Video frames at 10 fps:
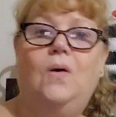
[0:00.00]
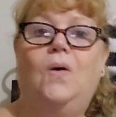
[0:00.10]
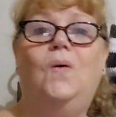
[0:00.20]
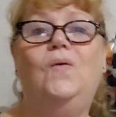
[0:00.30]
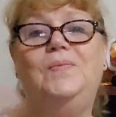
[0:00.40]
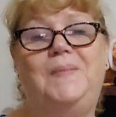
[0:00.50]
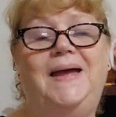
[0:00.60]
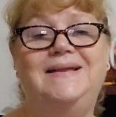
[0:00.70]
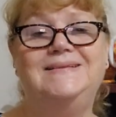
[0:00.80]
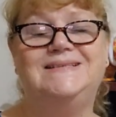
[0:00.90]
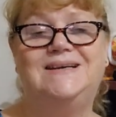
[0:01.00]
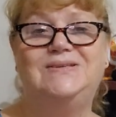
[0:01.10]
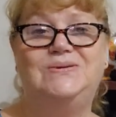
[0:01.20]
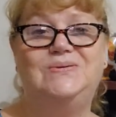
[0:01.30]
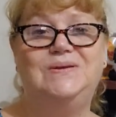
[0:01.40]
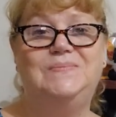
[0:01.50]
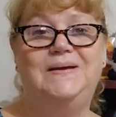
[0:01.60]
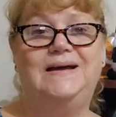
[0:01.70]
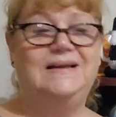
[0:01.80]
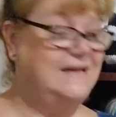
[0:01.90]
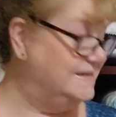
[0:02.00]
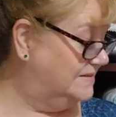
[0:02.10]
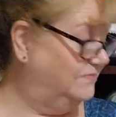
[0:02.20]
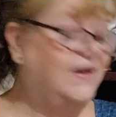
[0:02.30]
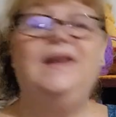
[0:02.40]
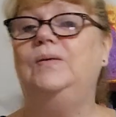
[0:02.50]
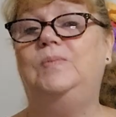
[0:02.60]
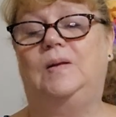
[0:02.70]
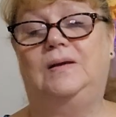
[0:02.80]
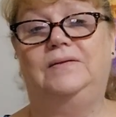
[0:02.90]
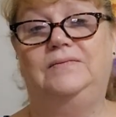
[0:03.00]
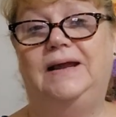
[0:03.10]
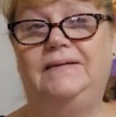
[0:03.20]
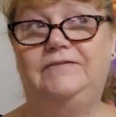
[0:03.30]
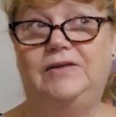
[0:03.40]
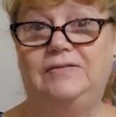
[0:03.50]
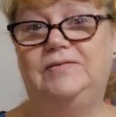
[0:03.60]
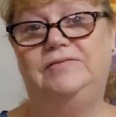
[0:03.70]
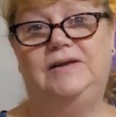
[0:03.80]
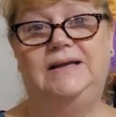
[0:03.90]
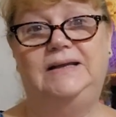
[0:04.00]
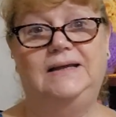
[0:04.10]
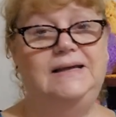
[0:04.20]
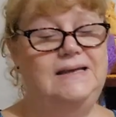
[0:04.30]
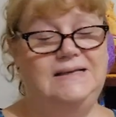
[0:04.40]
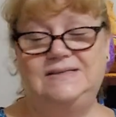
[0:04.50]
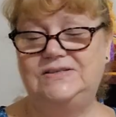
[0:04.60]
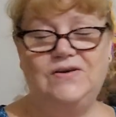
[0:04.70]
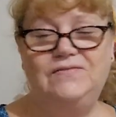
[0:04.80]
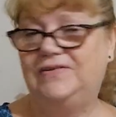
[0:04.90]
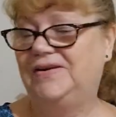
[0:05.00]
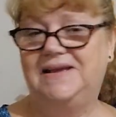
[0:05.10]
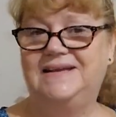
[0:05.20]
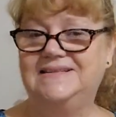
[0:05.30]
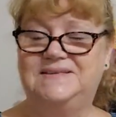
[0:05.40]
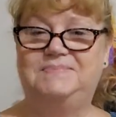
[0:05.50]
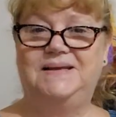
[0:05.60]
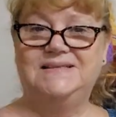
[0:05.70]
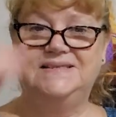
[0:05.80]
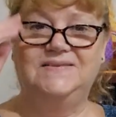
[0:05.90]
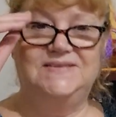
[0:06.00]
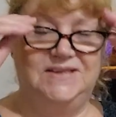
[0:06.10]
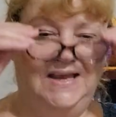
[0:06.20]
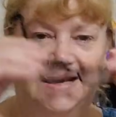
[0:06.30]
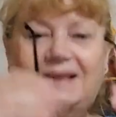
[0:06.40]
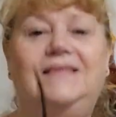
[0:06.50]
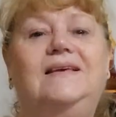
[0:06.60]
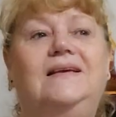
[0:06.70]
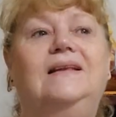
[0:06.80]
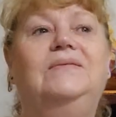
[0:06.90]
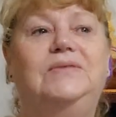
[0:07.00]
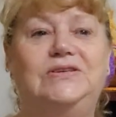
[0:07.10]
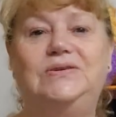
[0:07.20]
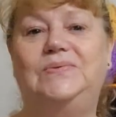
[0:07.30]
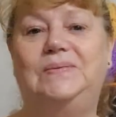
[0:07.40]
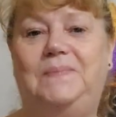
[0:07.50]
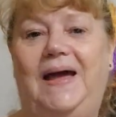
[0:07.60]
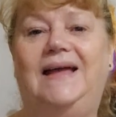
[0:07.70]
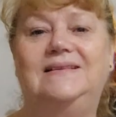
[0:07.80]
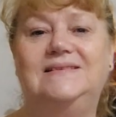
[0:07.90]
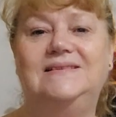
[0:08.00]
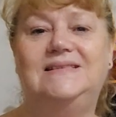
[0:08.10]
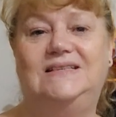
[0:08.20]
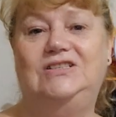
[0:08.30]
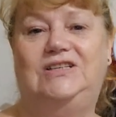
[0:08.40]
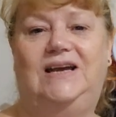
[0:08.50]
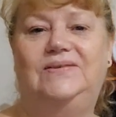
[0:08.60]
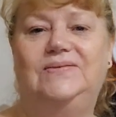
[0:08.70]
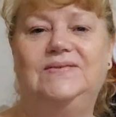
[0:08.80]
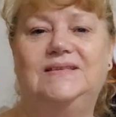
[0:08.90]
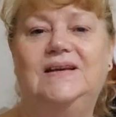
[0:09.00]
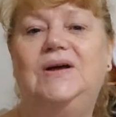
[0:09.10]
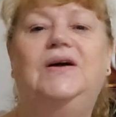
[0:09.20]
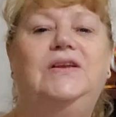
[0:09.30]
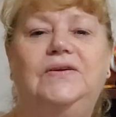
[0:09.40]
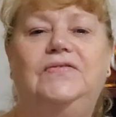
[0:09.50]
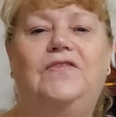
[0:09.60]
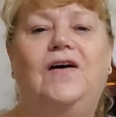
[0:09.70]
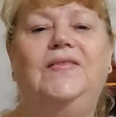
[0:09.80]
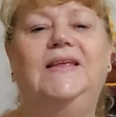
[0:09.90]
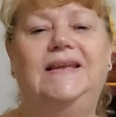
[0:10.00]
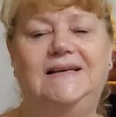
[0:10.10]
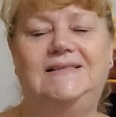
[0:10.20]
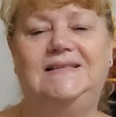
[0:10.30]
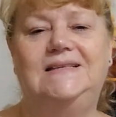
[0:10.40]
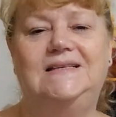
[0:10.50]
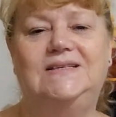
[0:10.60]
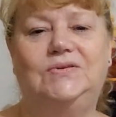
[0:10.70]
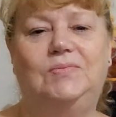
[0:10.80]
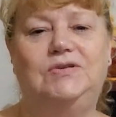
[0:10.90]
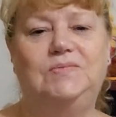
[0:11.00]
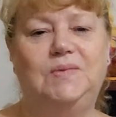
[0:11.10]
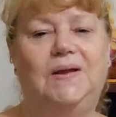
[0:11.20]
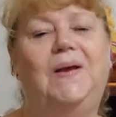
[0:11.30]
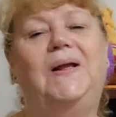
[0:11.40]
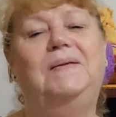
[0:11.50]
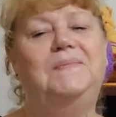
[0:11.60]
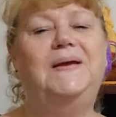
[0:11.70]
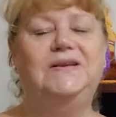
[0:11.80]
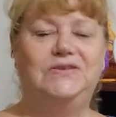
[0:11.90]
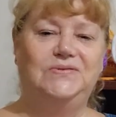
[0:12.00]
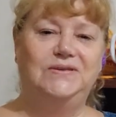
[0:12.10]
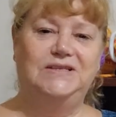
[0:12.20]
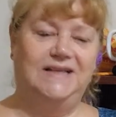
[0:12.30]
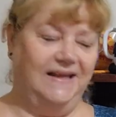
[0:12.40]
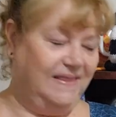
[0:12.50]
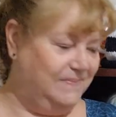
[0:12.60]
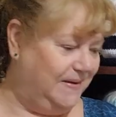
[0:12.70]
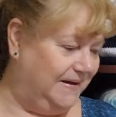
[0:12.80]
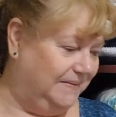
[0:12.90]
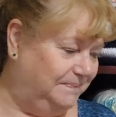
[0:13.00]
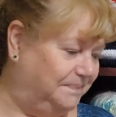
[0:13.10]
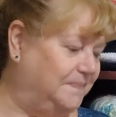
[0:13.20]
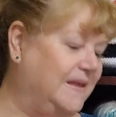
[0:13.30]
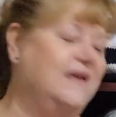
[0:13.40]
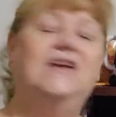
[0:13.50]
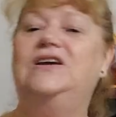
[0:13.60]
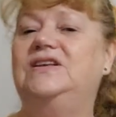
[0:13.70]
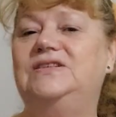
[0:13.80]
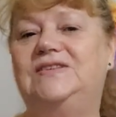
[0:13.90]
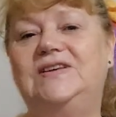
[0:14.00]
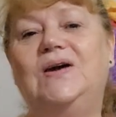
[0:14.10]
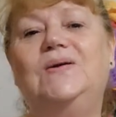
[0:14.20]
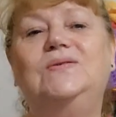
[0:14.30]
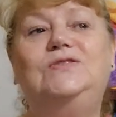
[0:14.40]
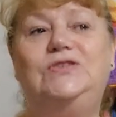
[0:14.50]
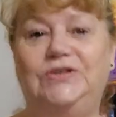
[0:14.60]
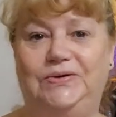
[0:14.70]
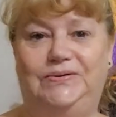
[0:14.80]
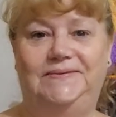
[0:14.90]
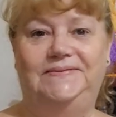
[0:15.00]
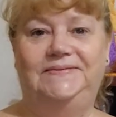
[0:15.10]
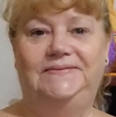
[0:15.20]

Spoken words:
All the patterns I talk about, he's available on Ravelry. He's not very expensive. So anything to do with patterns and channels, you'll find the links in the description below and make sure you check them out. So June.